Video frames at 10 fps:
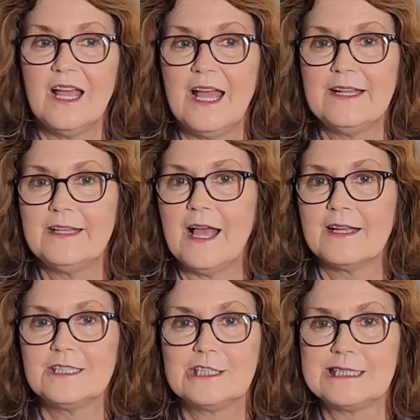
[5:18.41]
and I
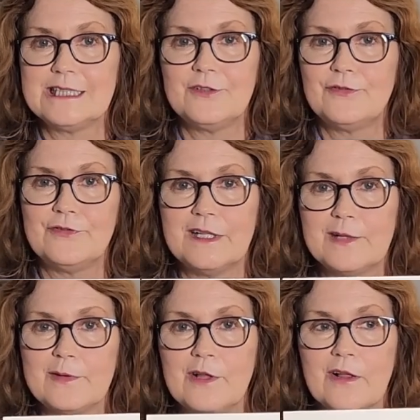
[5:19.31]
could just see you
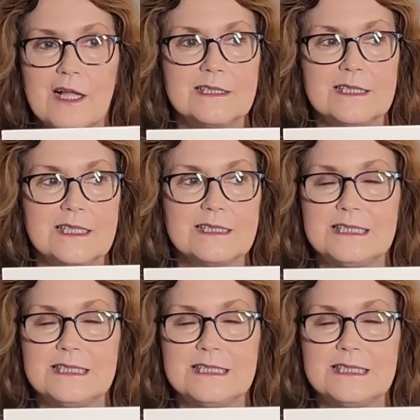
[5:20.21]
filling with all kinds of little